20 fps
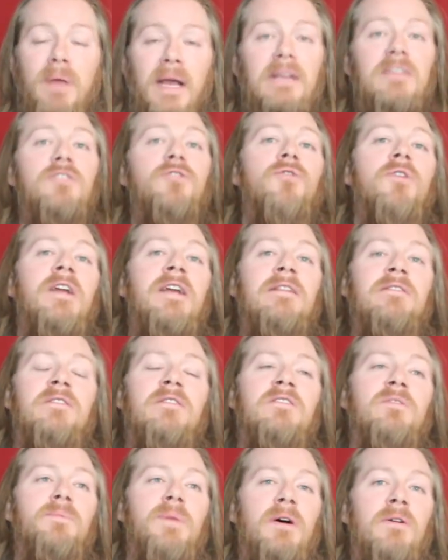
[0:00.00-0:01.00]
big screens
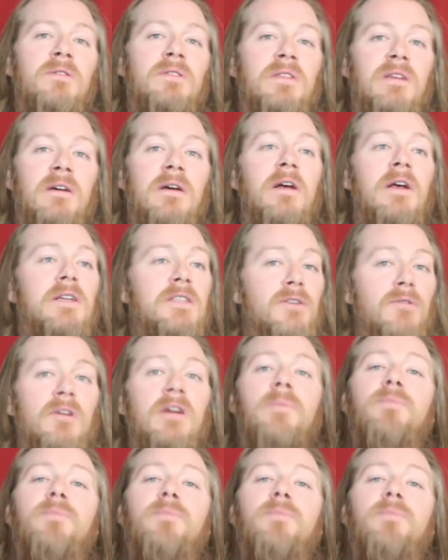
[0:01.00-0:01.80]
as opposed to doing